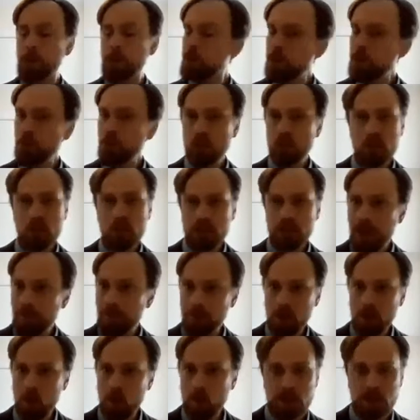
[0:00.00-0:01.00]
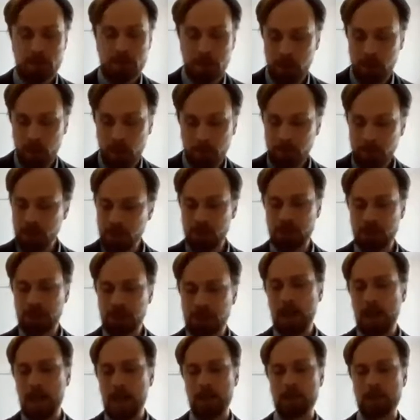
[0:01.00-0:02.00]
We Christians haven't always been up to
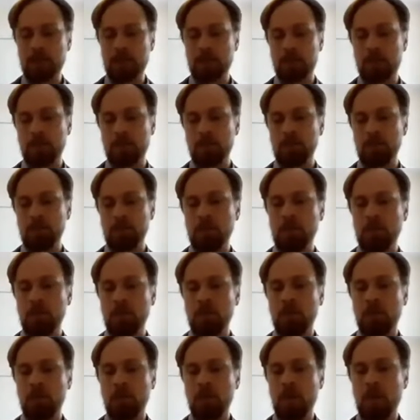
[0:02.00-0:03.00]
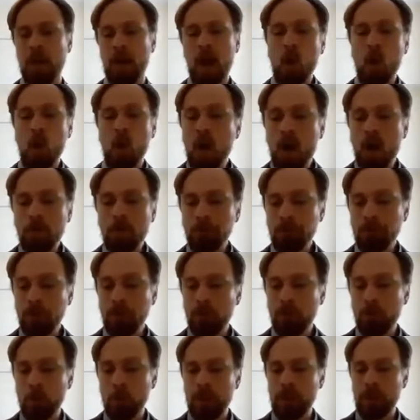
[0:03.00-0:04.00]
the task. How
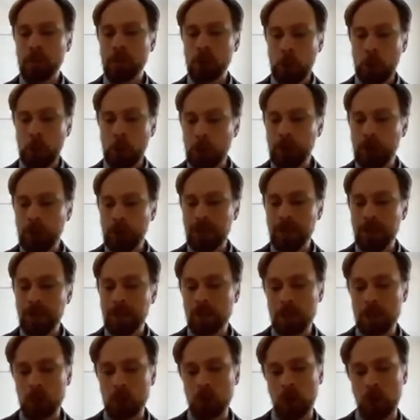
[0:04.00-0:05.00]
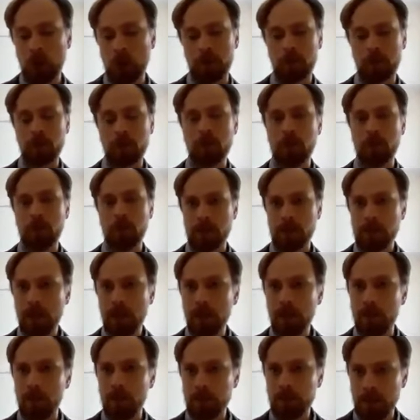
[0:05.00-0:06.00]
often have we turned against each other
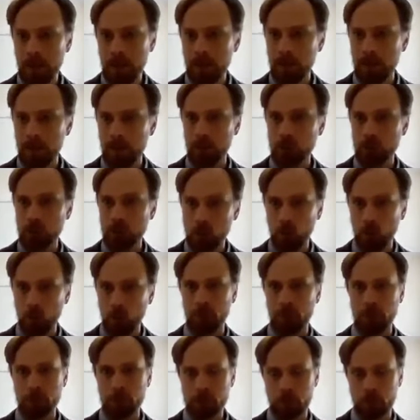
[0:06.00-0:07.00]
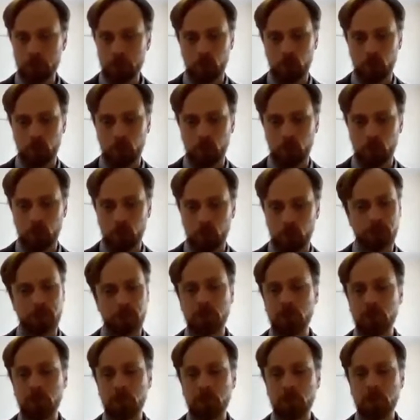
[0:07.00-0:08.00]
instead of standing shoulder to shoulder?
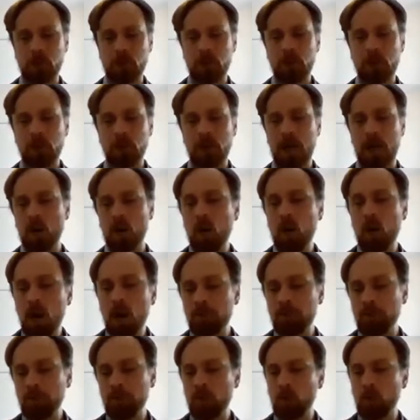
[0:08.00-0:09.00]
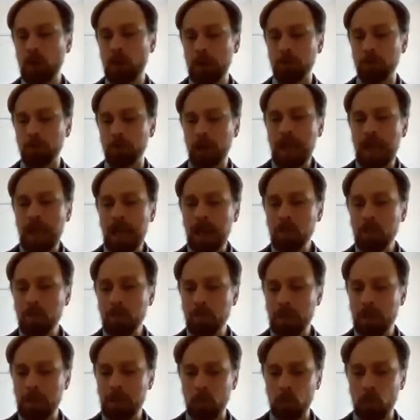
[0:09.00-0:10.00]
How often have we
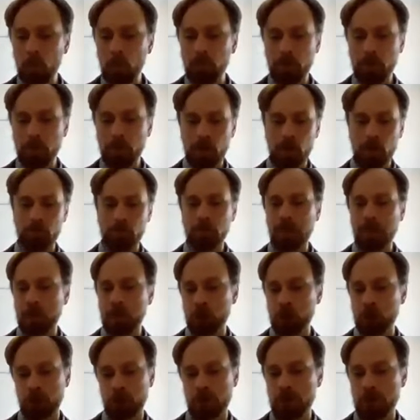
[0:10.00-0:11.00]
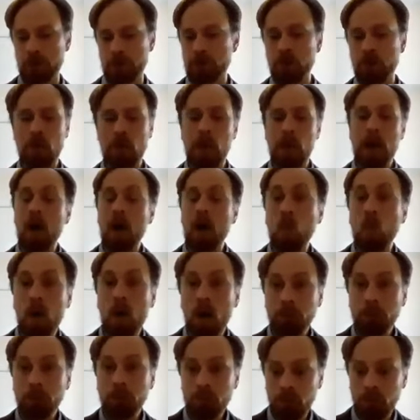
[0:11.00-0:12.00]
blamed people for their afflictions? How
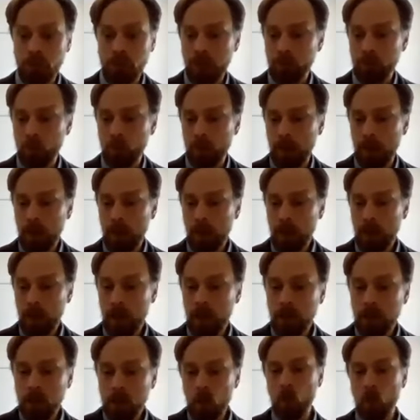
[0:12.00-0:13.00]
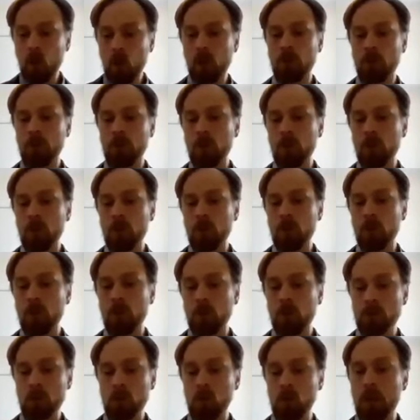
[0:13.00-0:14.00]
often have we ignored
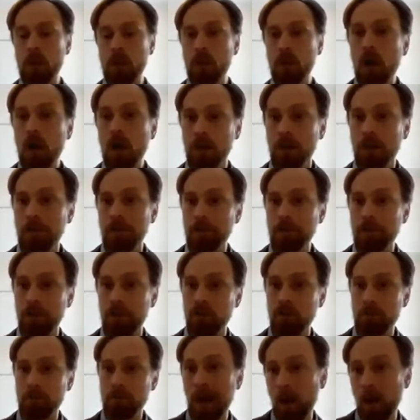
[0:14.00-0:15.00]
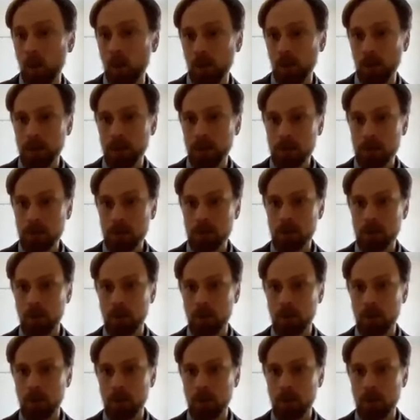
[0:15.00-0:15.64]
those who we thought of as powerless